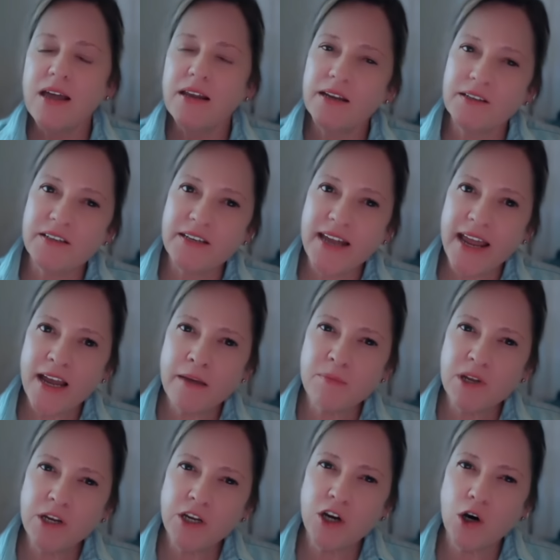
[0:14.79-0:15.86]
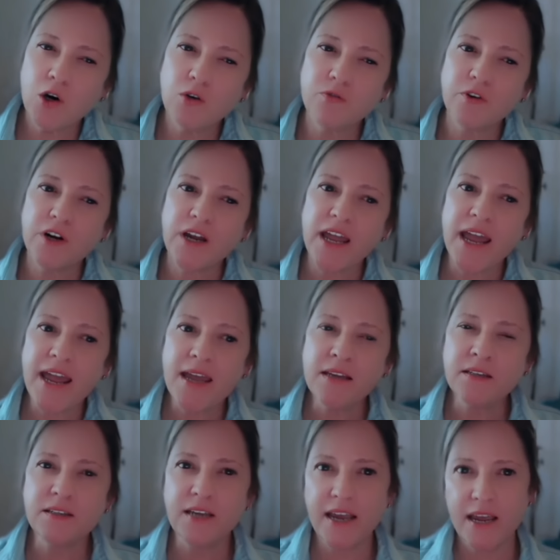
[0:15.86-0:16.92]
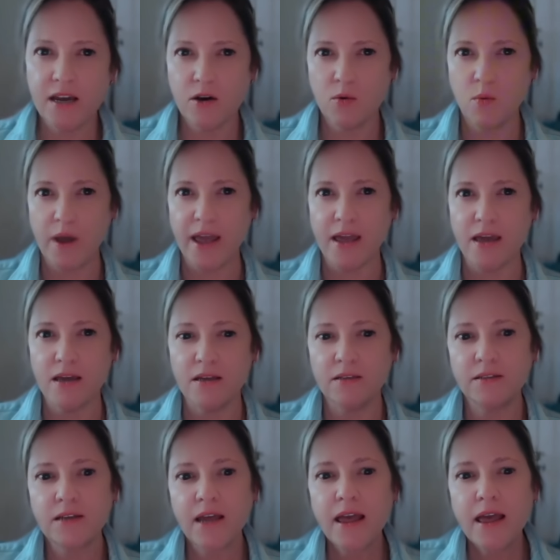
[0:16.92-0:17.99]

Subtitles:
Now, today I'm going to go over 8 takeaways